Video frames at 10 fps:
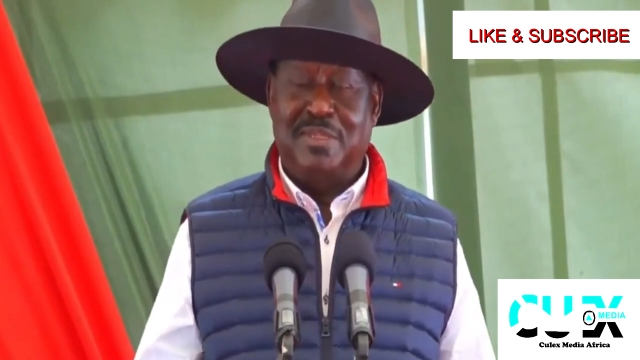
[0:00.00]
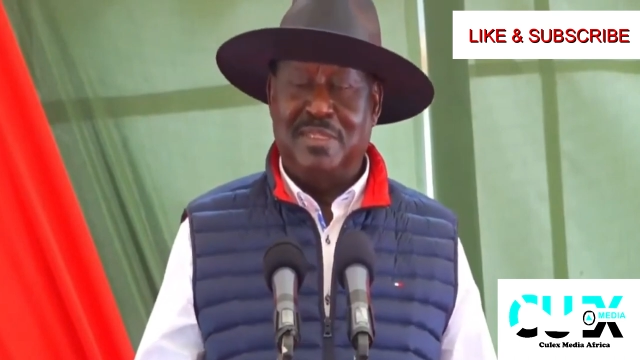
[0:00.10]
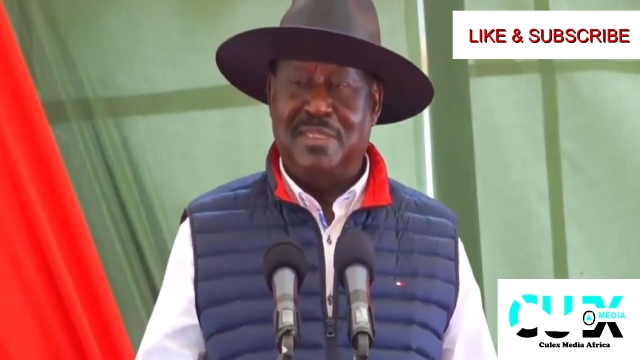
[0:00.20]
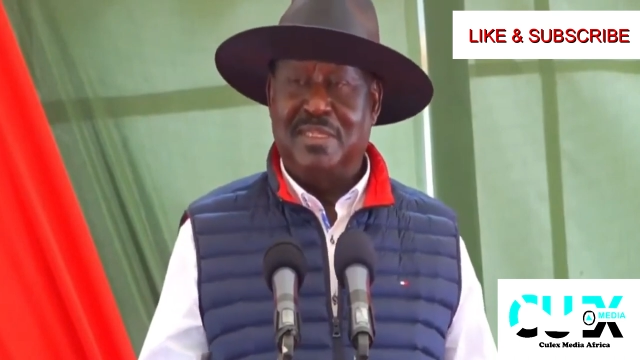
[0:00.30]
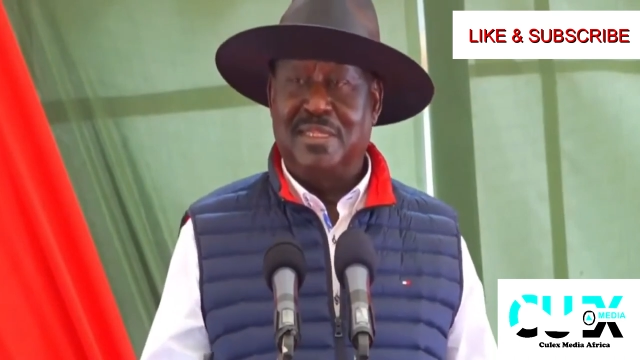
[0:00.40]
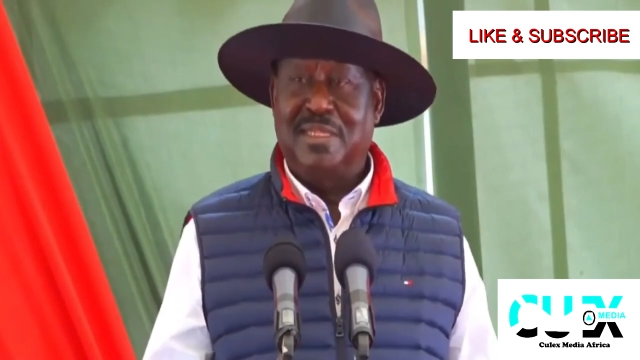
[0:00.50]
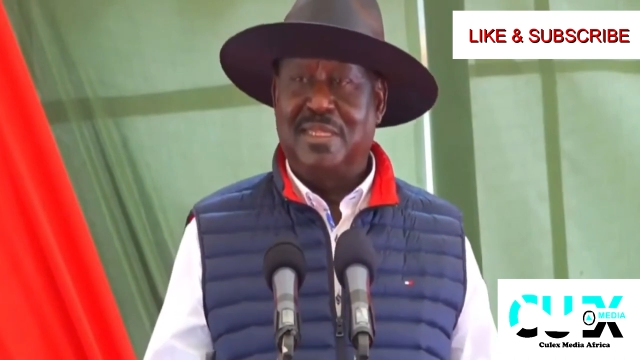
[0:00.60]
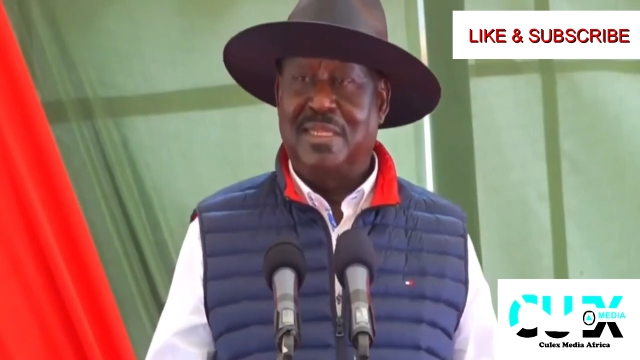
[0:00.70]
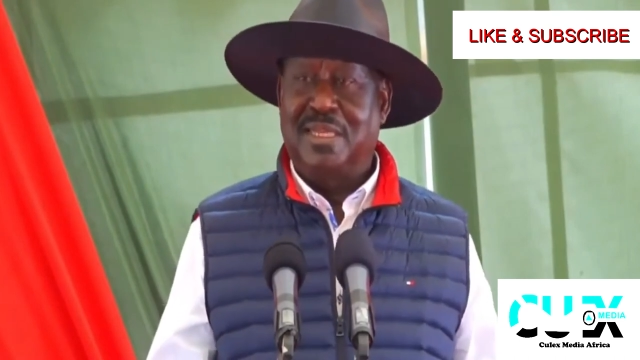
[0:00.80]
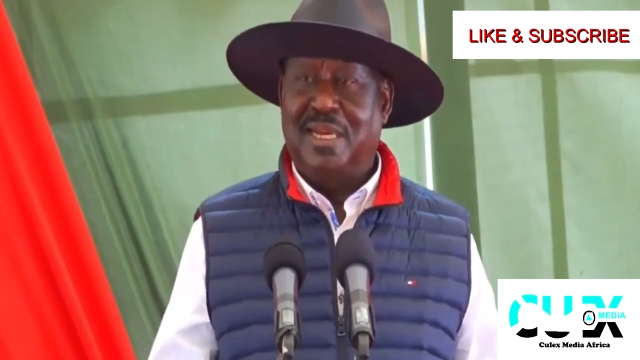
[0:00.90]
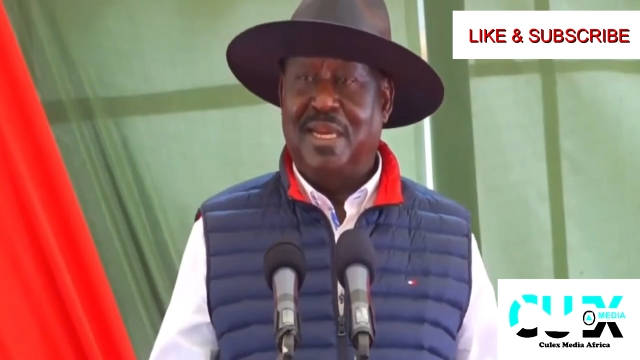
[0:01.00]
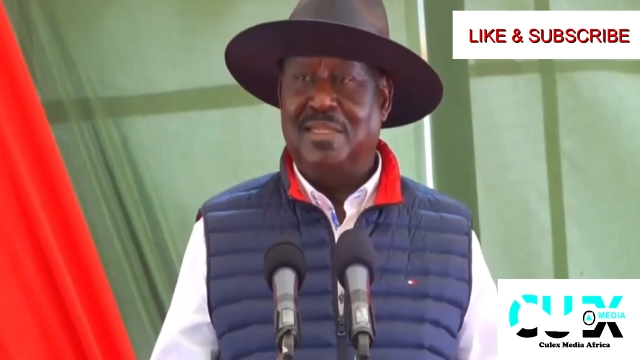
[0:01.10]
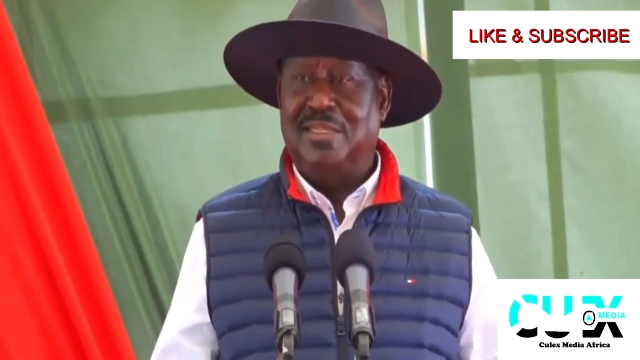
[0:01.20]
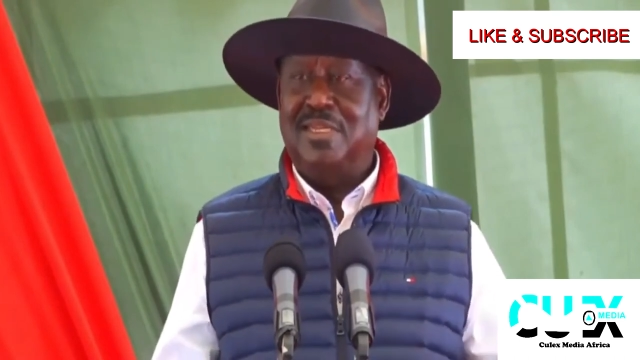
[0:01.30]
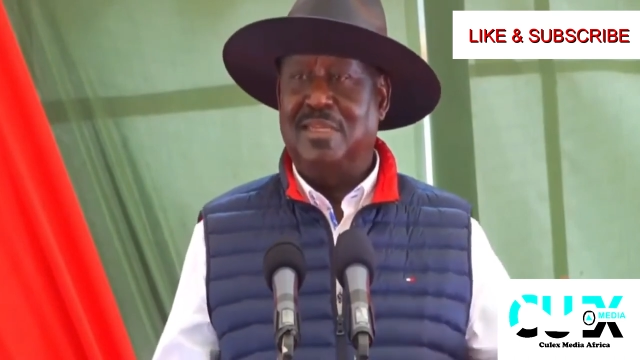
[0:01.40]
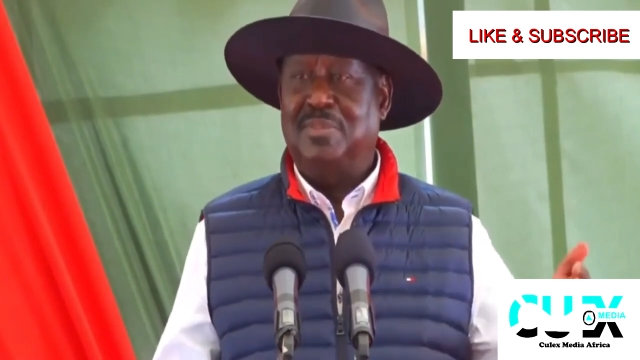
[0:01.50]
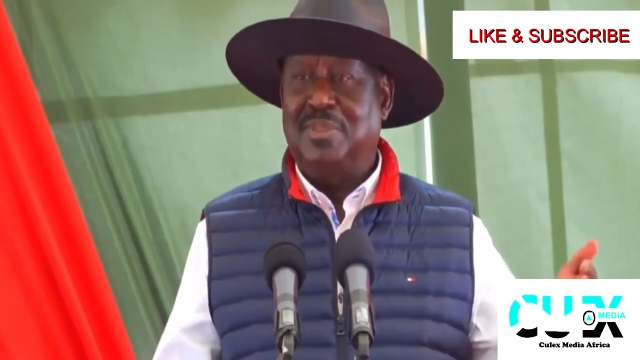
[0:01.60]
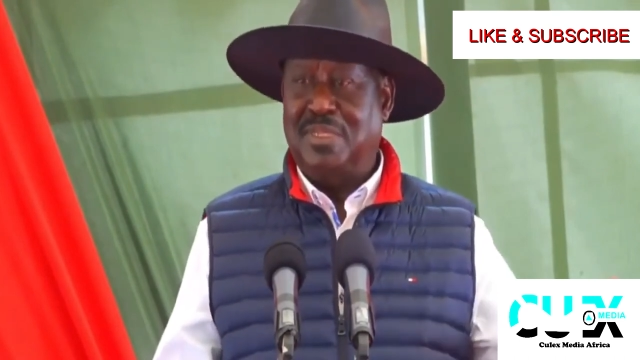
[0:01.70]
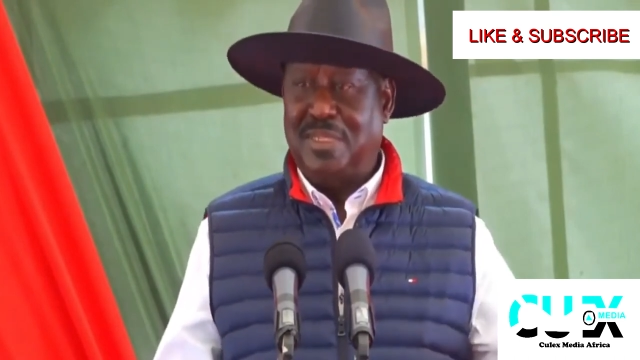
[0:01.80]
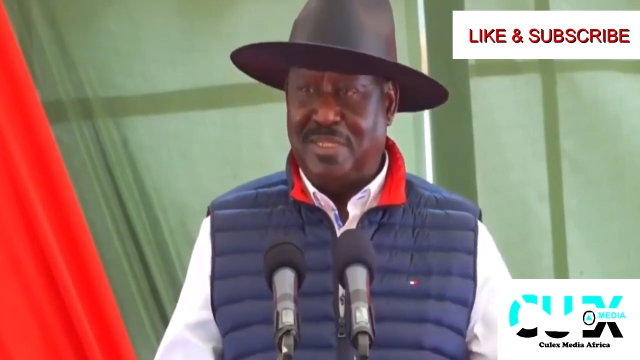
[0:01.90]
members as their
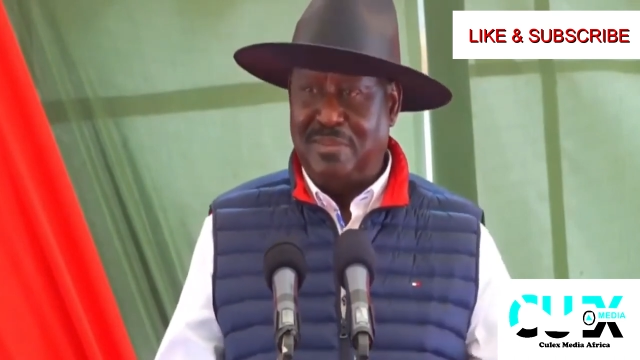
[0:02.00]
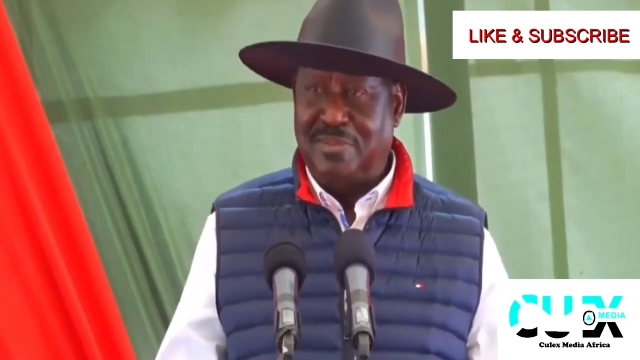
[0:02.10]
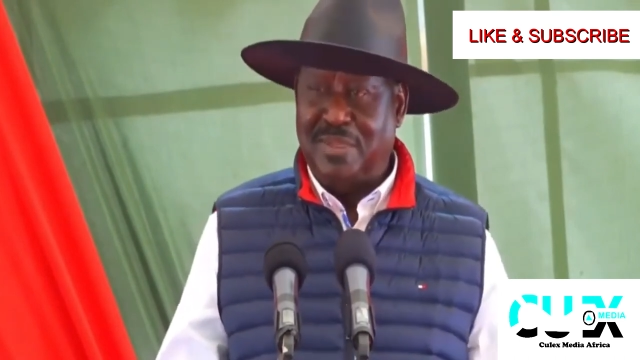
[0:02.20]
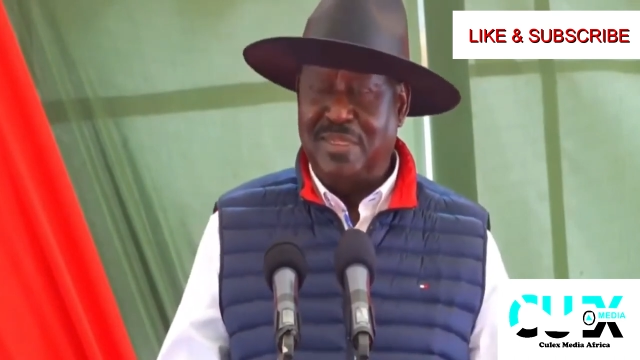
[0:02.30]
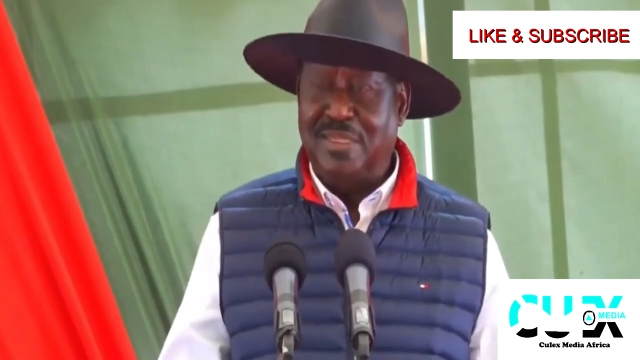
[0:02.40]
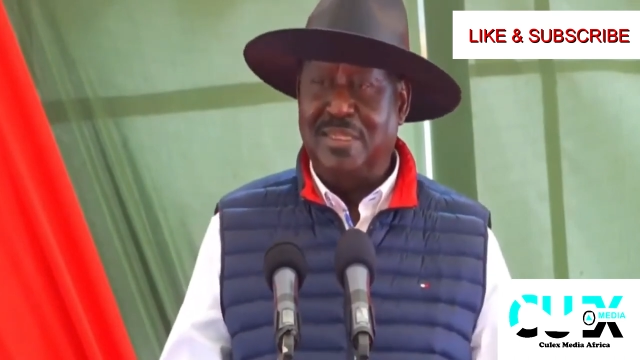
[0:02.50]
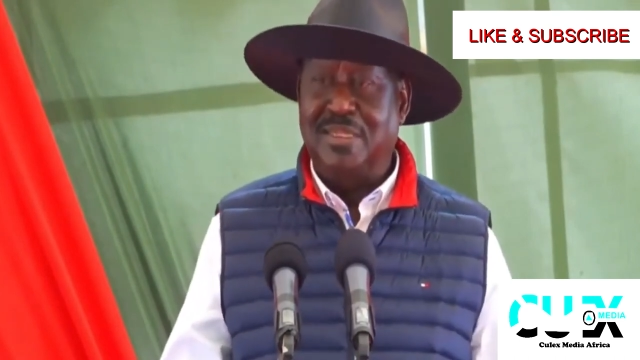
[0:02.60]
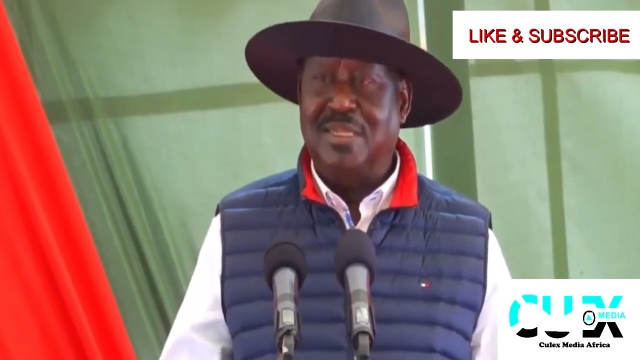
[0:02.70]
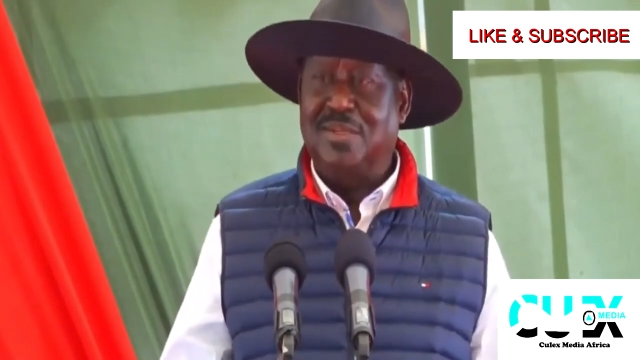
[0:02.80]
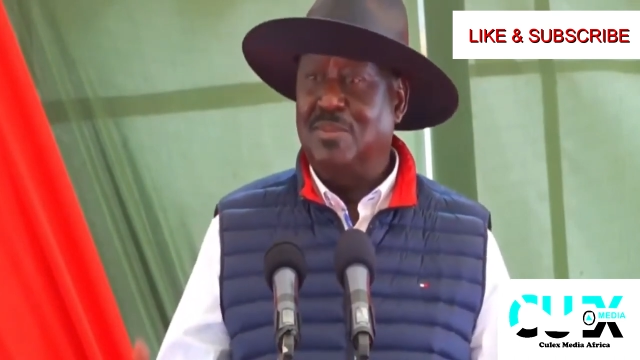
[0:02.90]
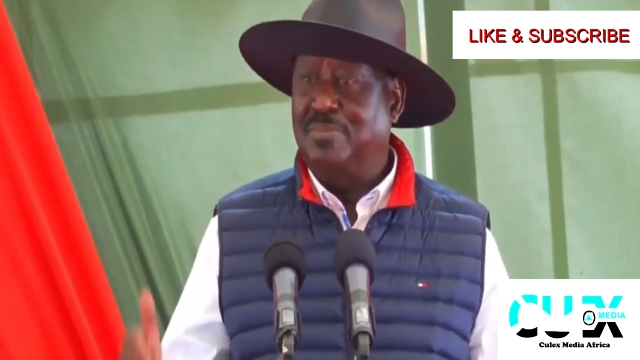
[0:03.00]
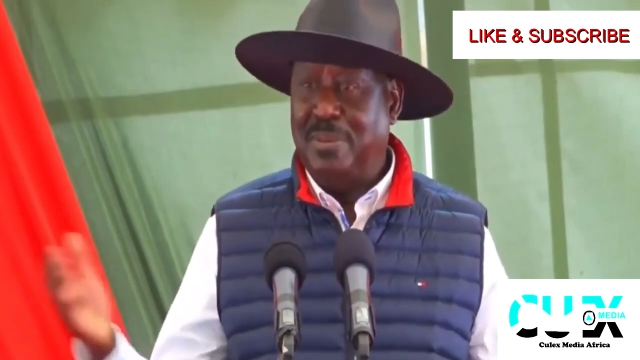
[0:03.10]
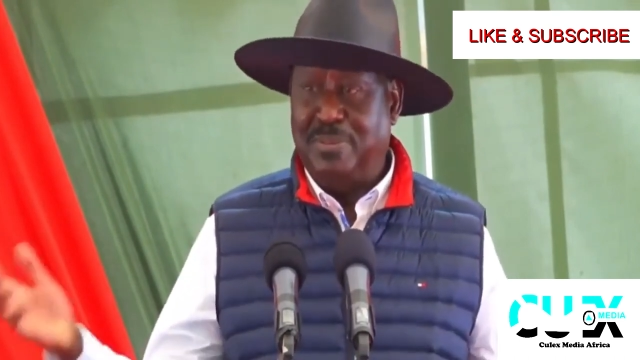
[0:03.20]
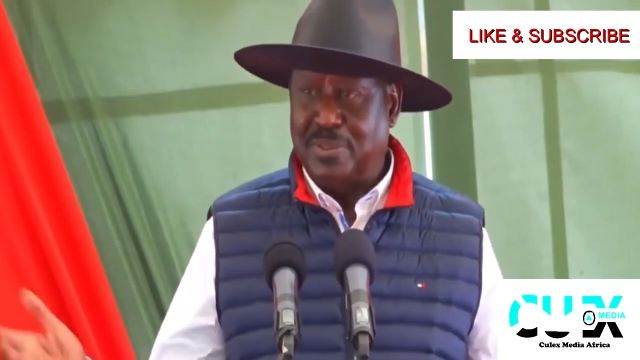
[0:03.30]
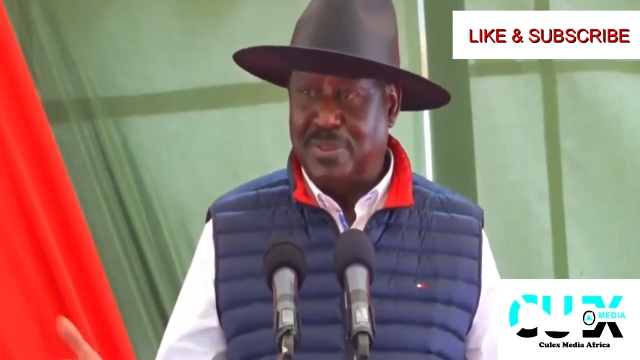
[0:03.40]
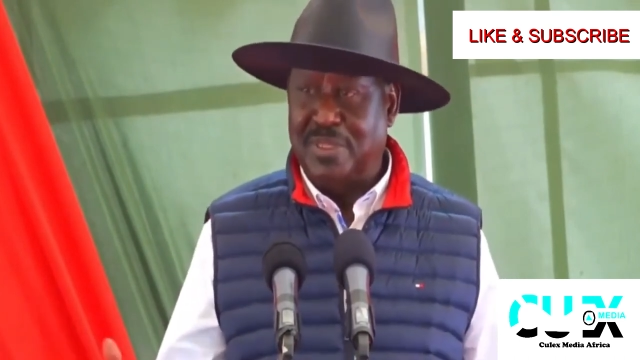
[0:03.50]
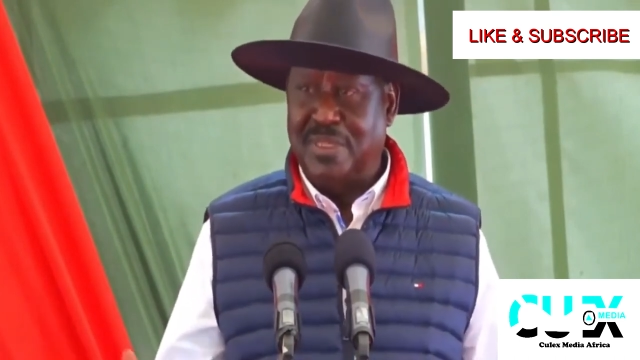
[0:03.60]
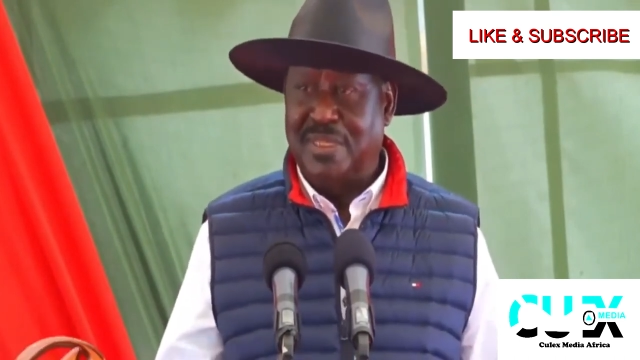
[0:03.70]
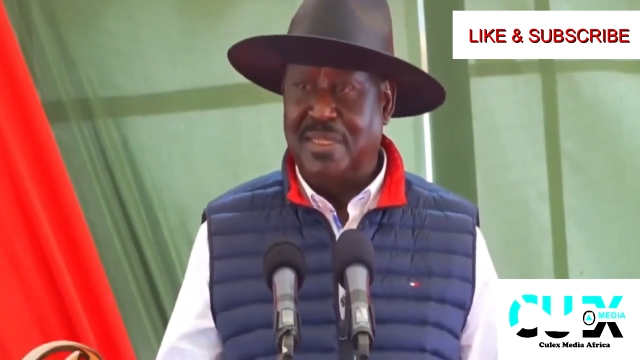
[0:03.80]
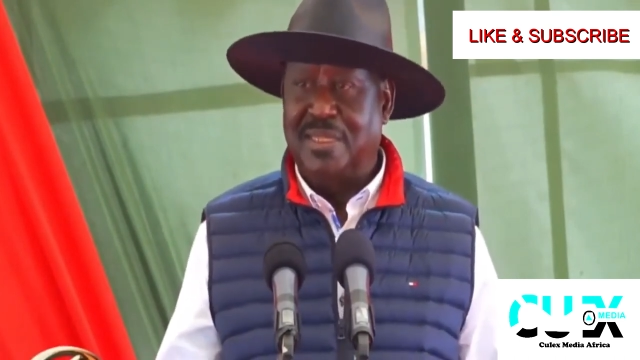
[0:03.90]
representative, and they did that on
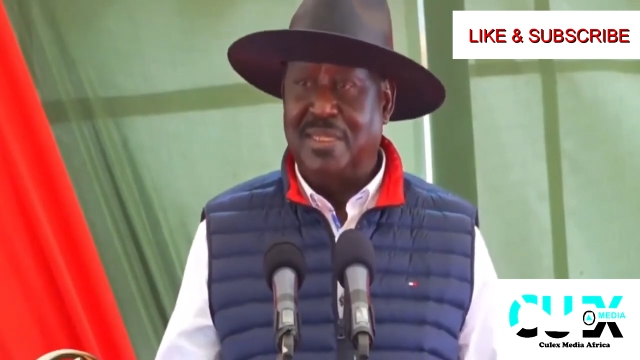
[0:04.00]
purpose.